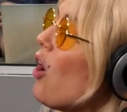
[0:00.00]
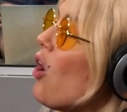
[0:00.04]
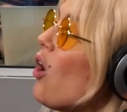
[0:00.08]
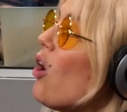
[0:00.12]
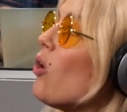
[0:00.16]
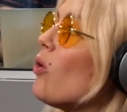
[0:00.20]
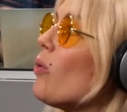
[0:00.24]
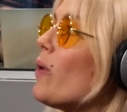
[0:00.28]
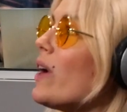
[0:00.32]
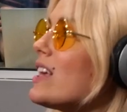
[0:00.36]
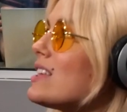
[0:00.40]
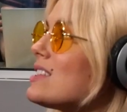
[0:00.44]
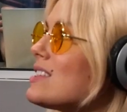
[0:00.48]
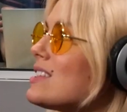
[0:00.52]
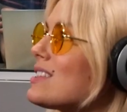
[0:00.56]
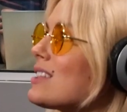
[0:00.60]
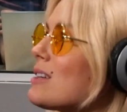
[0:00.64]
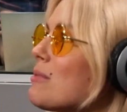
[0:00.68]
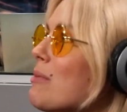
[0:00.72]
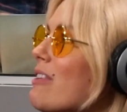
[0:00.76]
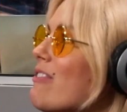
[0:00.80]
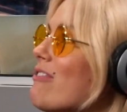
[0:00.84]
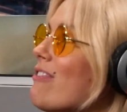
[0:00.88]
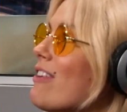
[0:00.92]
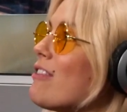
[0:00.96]
Always is
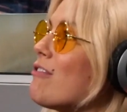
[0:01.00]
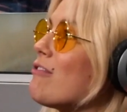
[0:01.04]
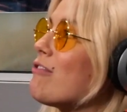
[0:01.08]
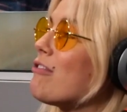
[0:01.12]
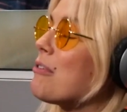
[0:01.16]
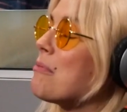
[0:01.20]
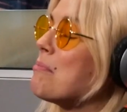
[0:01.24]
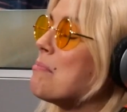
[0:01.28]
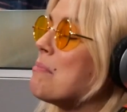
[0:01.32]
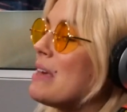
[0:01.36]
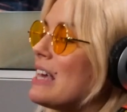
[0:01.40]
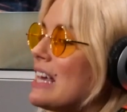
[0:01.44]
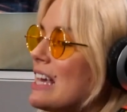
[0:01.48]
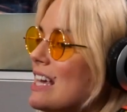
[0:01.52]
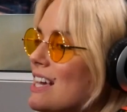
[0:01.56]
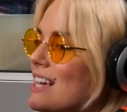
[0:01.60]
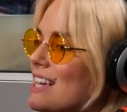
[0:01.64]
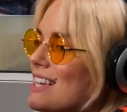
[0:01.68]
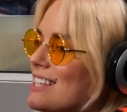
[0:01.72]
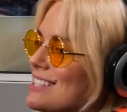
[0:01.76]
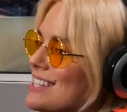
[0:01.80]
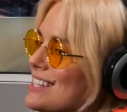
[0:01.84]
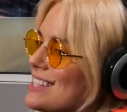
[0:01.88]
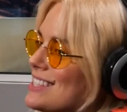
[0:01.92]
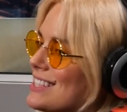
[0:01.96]
going to be fun for me
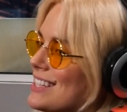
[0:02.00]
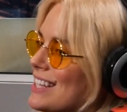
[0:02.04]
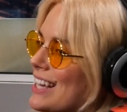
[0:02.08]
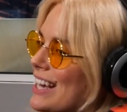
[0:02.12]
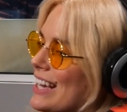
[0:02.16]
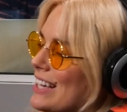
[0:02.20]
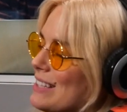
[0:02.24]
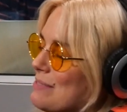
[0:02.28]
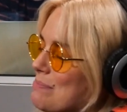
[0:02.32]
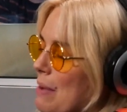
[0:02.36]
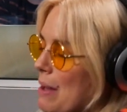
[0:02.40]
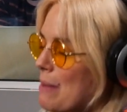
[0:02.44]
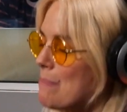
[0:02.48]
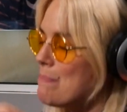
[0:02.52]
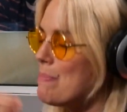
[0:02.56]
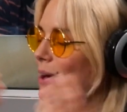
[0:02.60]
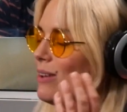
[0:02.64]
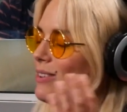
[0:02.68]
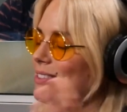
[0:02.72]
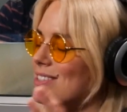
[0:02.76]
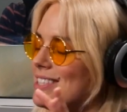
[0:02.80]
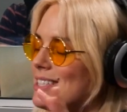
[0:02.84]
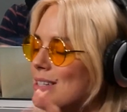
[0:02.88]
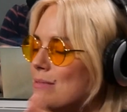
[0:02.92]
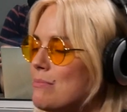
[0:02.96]
because it's like my
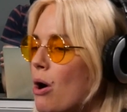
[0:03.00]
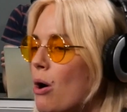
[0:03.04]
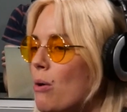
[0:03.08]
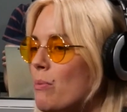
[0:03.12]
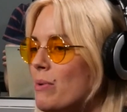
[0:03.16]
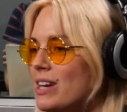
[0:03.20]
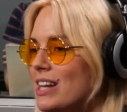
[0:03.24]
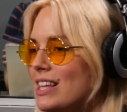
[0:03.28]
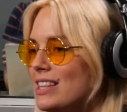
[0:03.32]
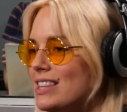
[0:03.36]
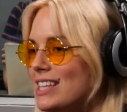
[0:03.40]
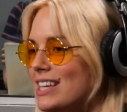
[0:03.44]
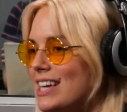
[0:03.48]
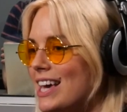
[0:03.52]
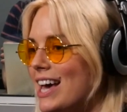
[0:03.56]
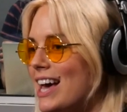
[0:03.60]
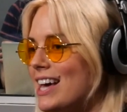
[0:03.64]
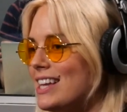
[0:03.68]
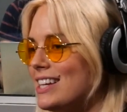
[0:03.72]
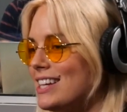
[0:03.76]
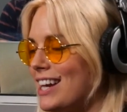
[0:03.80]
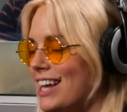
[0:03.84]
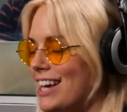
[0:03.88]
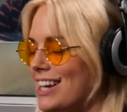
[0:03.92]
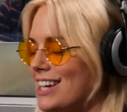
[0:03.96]
belty moment at the
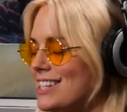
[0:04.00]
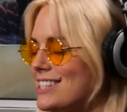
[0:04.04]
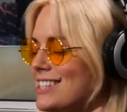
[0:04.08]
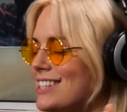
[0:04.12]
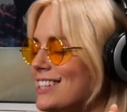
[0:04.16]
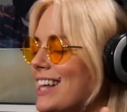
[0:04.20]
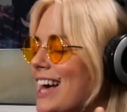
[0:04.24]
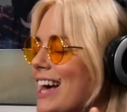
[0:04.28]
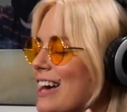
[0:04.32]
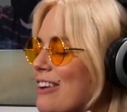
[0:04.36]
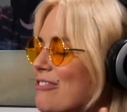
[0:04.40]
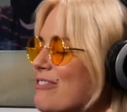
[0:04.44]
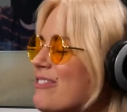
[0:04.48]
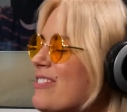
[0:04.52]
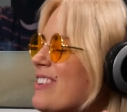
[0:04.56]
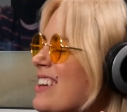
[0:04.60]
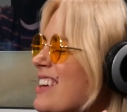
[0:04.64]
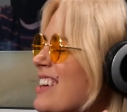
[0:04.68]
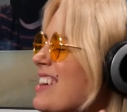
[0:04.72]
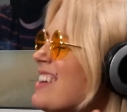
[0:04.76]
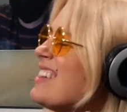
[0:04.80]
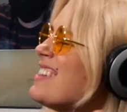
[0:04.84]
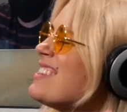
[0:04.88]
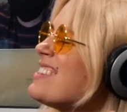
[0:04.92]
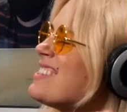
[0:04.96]
end, and love I get it. To like
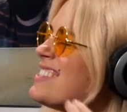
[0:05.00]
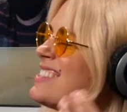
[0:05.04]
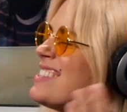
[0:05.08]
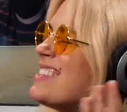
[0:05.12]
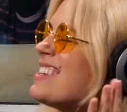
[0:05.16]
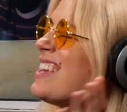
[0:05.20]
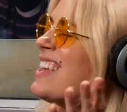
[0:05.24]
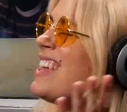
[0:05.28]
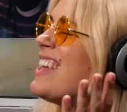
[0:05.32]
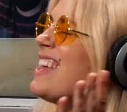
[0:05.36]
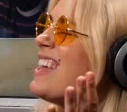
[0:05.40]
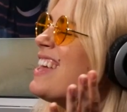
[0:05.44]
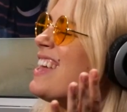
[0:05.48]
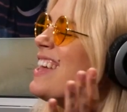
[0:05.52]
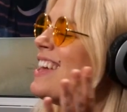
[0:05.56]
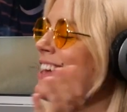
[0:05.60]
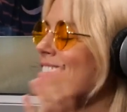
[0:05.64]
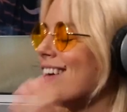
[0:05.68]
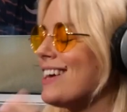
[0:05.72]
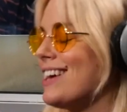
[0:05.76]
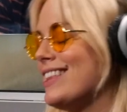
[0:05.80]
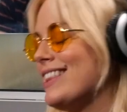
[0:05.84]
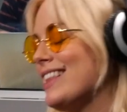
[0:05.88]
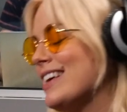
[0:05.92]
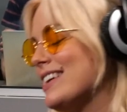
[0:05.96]

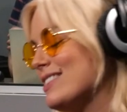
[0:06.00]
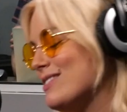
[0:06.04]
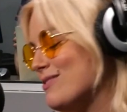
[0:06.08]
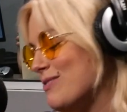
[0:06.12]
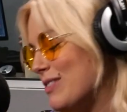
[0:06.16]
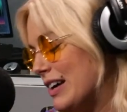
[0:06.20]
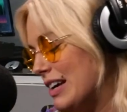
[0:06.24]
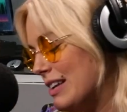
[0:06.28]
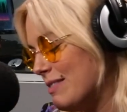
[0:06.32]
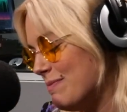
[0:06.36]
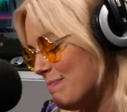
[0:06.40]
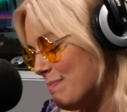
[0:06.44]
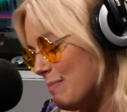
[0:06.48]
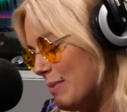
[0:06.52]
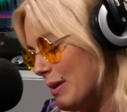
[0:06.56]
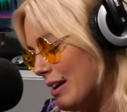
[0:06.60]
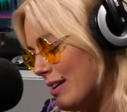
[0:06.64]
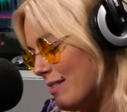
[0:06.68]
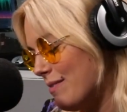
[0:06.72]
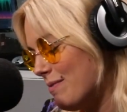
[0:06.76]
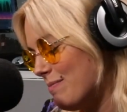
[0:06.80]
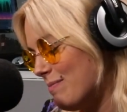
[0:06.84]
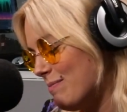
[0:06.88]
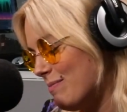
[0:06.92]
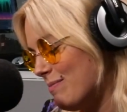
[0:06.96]
sing, and that's fun.
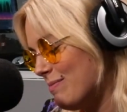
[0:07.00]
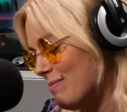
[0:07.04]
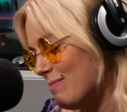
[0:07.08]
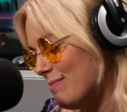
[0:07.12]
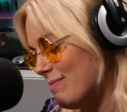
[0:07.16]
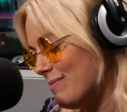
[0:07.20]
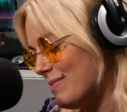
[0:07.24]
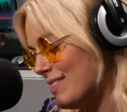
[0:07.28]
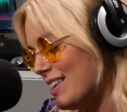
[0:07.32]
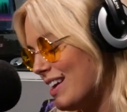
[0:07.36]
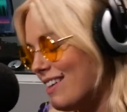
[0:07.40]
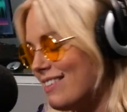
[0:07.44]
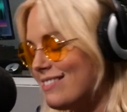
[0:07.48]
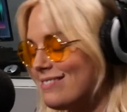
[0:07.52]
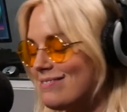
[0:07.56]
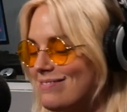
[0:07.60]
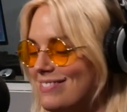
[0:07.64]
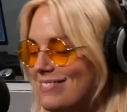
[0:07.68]
But yeah,